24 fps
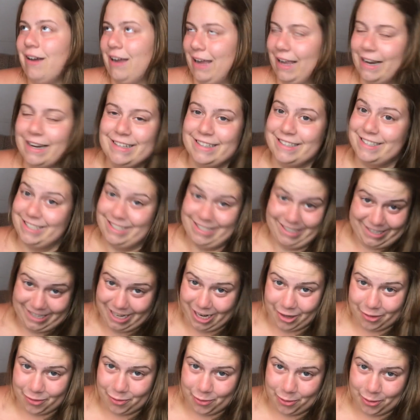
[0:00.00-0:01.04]
and it's to
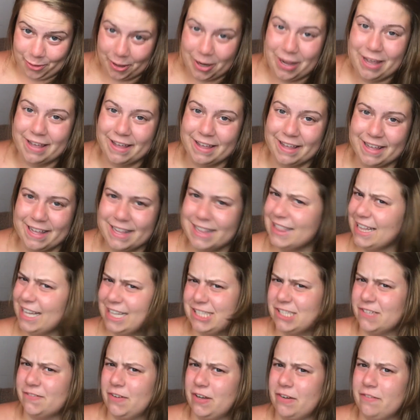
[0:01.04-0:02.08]
die for.
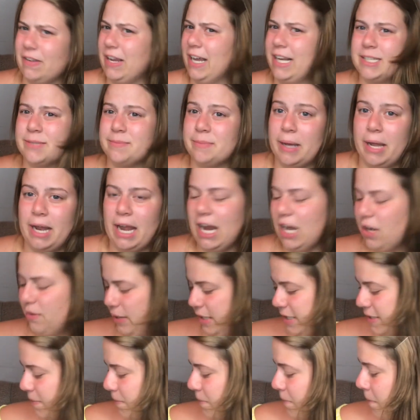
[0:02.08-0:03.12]
That's a fun fact. But
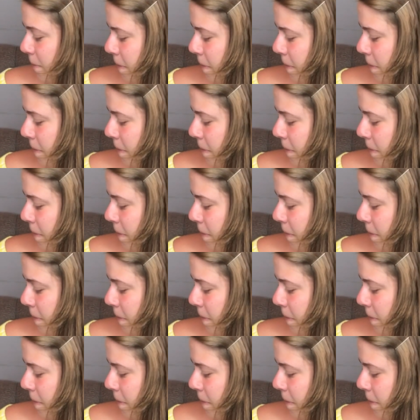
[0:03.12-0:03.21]
anyways,